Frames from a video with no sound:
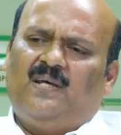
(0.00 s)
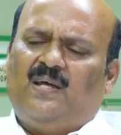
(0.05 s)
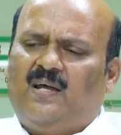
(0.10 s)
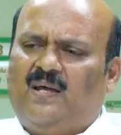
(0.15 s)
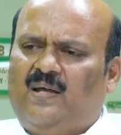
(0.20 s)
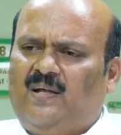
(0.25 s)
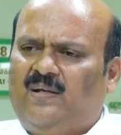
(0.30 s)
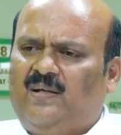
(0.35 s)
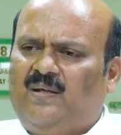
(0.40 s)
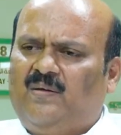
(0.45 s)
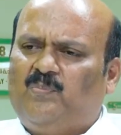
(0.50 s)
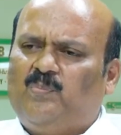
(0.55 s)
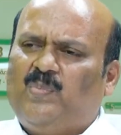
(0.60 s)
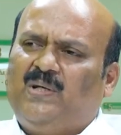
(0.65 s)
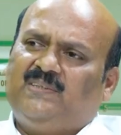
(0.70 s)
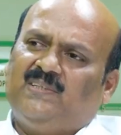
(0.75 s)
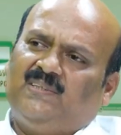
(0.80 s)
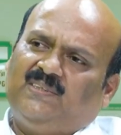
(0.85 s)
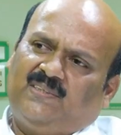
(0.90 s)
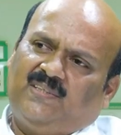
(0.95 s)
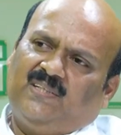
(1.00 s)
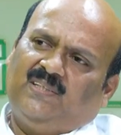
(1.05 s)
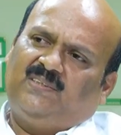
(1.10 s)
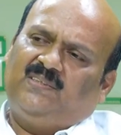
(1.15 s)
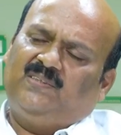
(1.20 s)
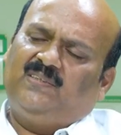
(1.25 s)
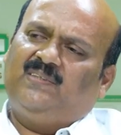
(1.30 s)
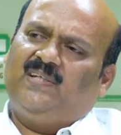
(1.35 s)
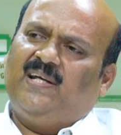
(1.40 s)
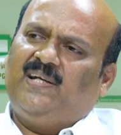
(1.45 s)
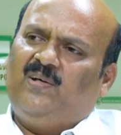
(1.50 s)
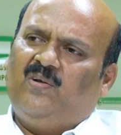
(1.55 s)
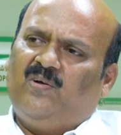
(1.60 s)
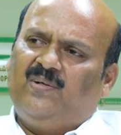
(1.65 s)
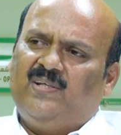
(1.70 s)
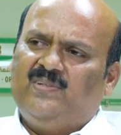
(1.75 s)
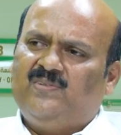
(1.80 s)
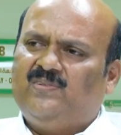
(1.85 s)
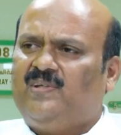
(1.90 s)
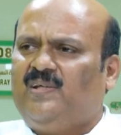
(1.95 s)
and muscle stretch,
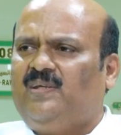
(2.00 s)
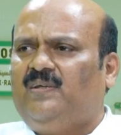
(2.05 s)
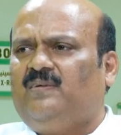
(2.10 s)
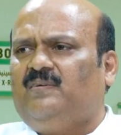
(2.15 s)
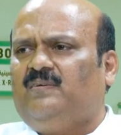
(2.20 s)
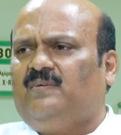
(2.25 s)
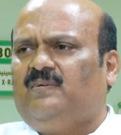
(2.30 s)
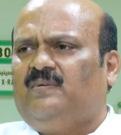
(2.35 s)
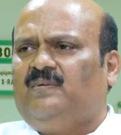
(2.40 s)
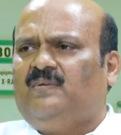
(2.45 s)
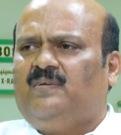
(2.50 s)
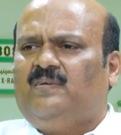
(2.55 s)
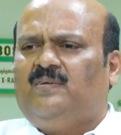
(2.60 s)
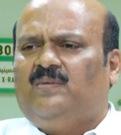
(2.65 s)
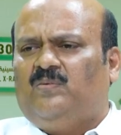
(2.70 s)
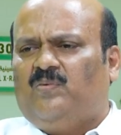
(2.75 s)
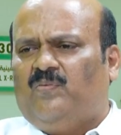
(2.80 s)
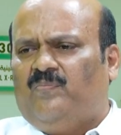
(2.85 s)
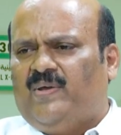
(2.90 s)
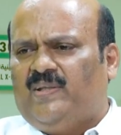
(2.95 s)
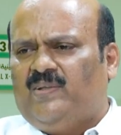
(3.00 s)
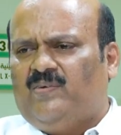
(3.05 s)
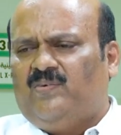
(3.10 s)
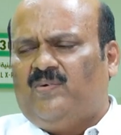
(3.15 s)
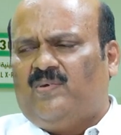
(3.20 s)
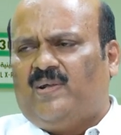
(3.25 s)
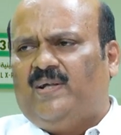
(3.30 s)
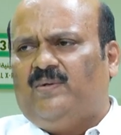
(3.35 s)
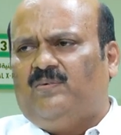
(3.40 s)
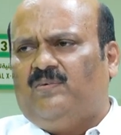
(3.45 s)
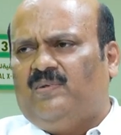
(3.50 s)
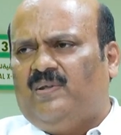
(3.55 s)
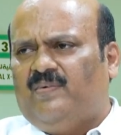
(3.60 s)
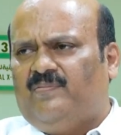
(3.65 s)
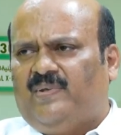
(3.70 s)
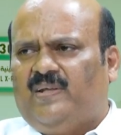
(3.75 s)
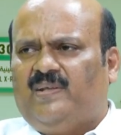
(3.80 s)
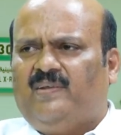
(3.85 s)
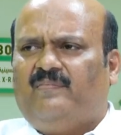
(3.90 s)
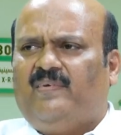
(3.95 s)
tendon injury. So whenever we try to
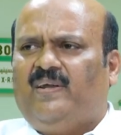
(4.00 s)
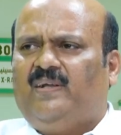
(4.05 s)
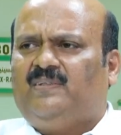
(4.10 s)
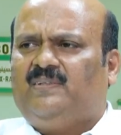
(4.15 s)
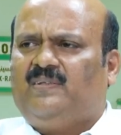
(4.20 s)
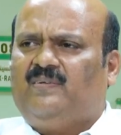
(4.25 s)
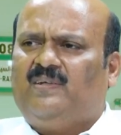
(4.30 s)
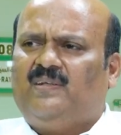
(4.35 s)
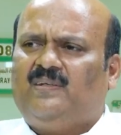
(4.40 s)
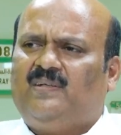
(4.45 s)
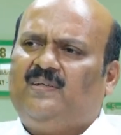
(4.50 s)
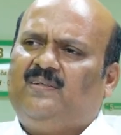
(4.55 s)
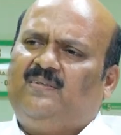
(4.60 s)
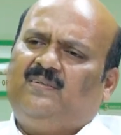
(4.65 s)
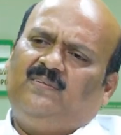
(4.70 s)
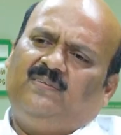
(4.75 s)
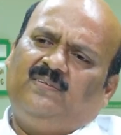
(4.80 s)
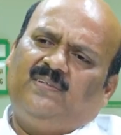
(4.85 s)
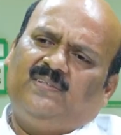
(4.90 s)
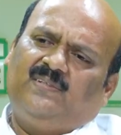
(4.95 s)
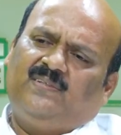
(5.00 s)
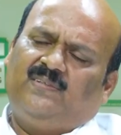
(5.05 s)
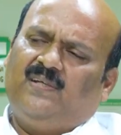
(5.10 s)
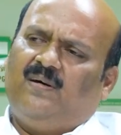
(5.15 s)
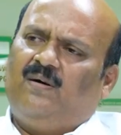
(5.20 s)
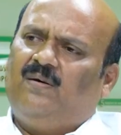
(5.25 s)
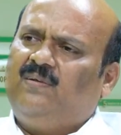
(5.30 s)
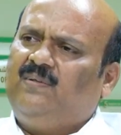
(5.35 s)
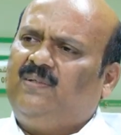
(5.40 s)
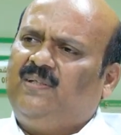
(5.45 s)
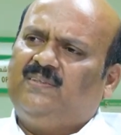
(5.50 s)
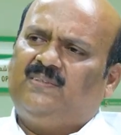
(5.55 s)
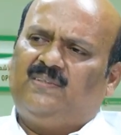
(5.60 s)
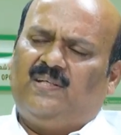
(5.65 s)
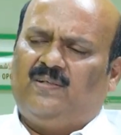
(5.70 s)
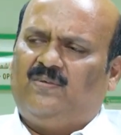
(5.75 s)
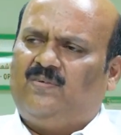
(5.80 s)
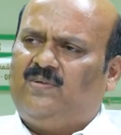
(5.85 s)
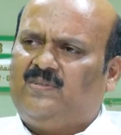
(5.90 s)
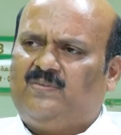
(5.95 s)
lift any weight, suddenly these all things
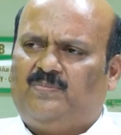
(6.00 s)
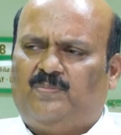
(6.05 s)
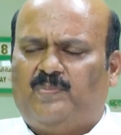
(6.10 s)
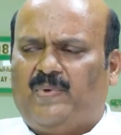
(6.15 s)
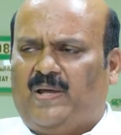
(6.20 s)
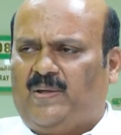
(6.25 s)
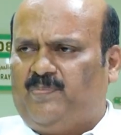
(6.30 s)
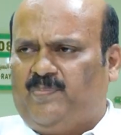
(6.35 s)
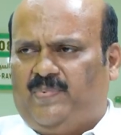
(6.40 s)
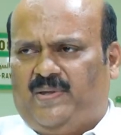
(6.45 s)
can cause back